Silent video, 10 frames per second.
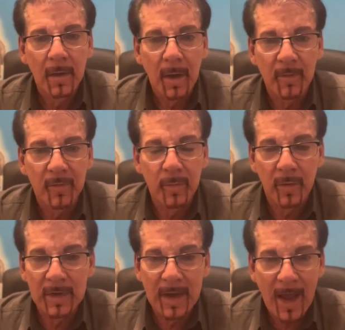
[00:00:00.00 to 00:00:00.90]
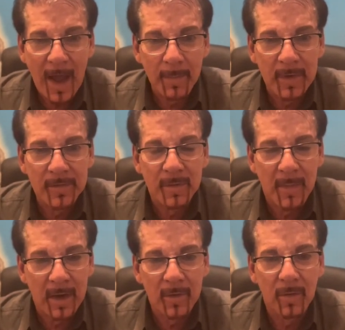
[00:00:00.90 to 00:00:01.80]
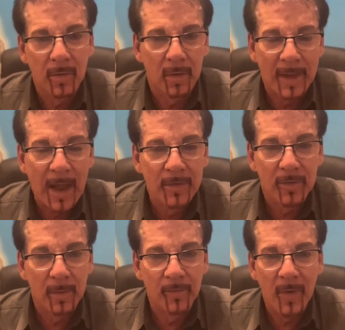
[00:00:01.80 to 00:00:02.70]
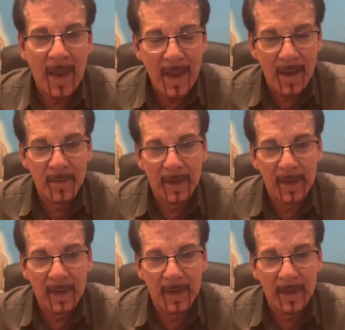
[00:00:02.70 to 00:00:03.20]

coming from the word cap, is the medical or Latin term for head,